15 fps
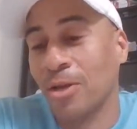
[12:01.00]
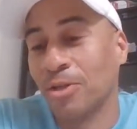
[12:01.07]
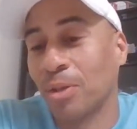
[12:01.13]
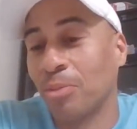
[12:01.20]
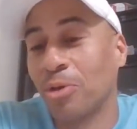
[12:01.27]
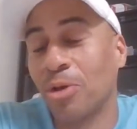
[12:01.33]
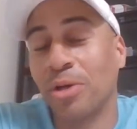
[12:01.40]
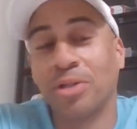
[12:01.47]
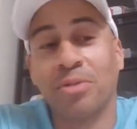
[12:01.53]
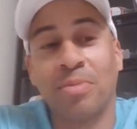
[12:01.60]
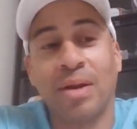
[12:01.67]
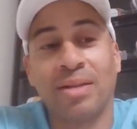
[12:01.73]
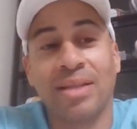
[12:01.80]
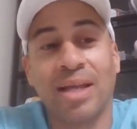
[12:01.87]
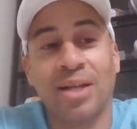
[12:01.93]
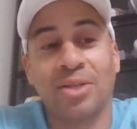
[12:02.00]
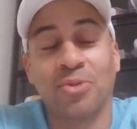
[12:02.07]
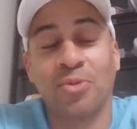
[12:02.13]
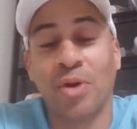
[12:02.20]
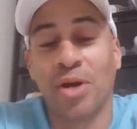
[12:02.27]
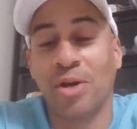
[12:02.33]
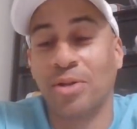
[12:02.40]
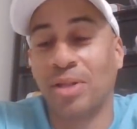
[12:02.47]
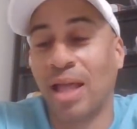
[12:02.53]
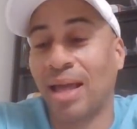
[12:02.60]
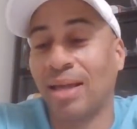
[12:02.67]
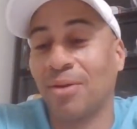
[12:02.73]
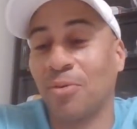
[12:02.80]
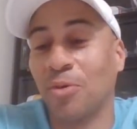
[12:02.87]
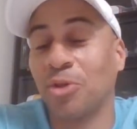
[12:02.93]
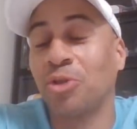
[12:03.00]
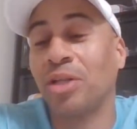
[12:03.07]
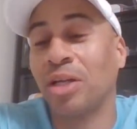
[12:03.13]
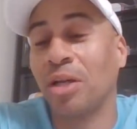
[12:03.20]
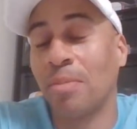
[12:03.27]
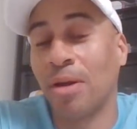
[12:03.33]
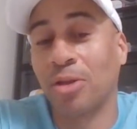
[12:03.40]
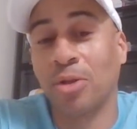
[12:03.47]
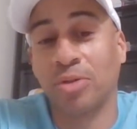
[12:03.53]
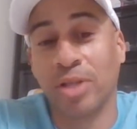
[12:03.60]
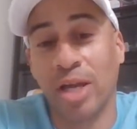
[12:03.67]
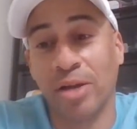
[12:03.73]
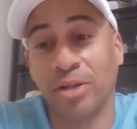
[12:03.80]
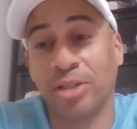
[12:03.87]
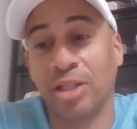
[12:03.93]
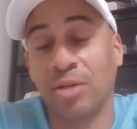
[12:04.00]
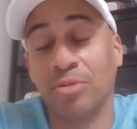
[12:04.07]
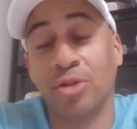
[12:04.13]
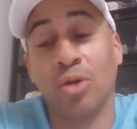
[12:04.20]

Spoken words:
So I'm curious about that as well. Like, what you think about those Airships?